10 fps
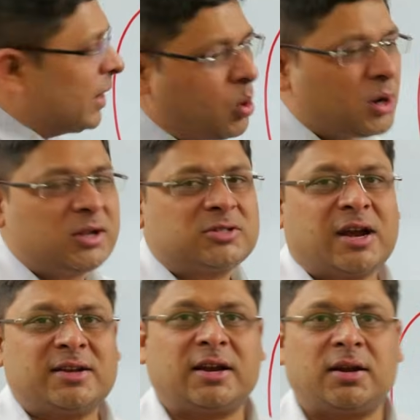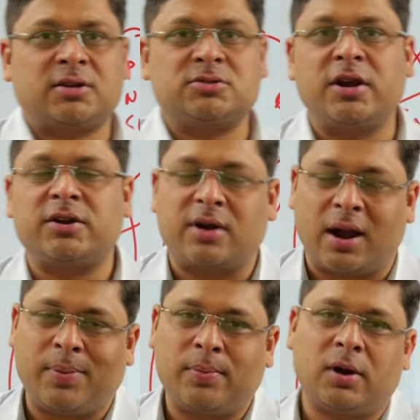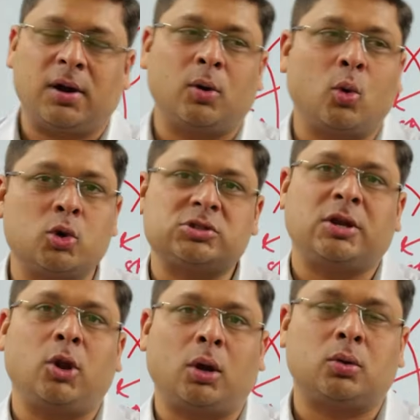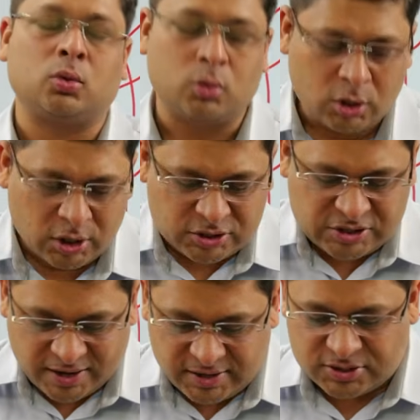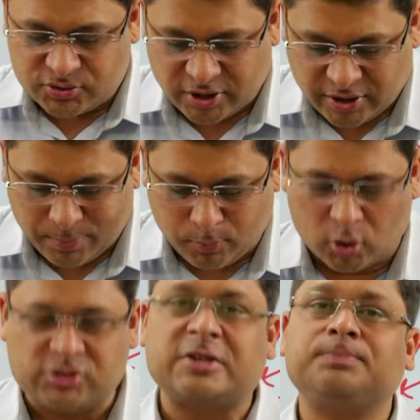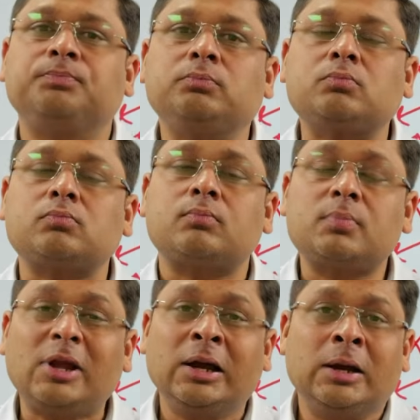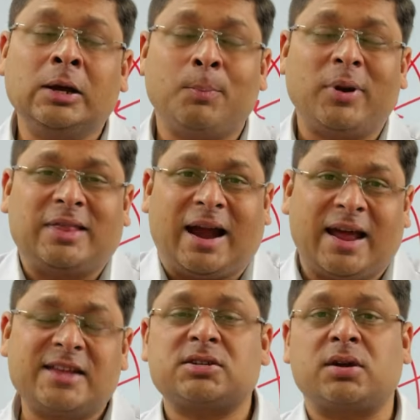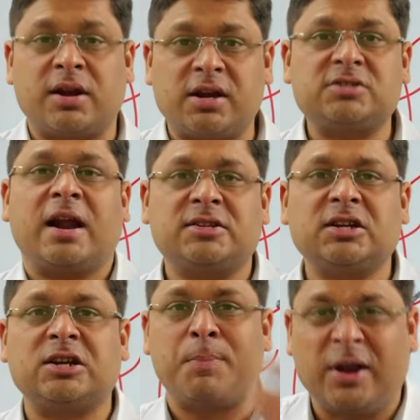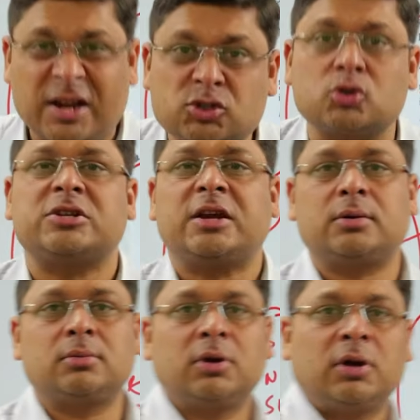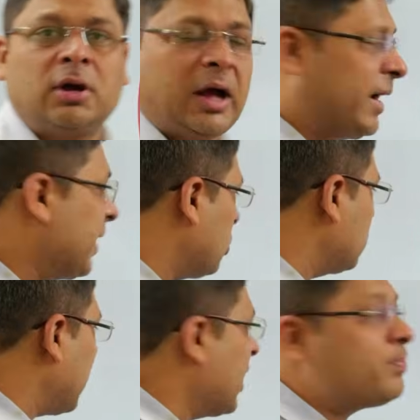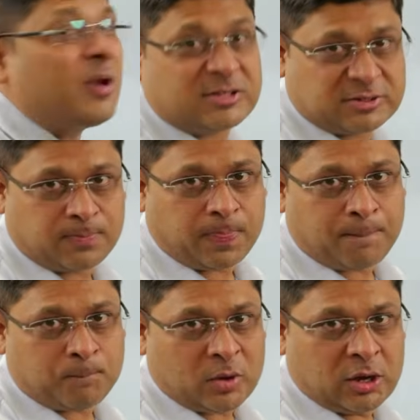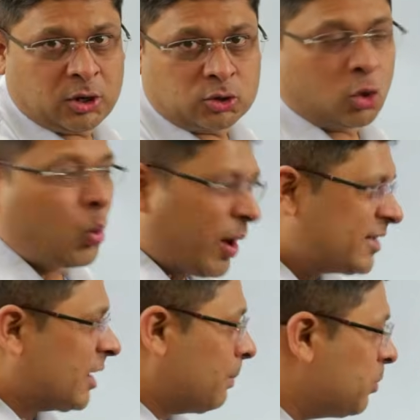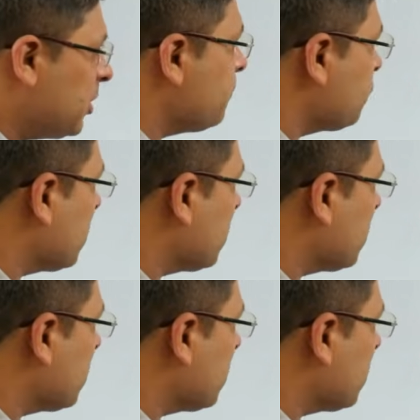now understand that its debt trap owes a lot to Chinese debt trap policy, but that has created strategic dependence on China. And now they're helpless. So one example,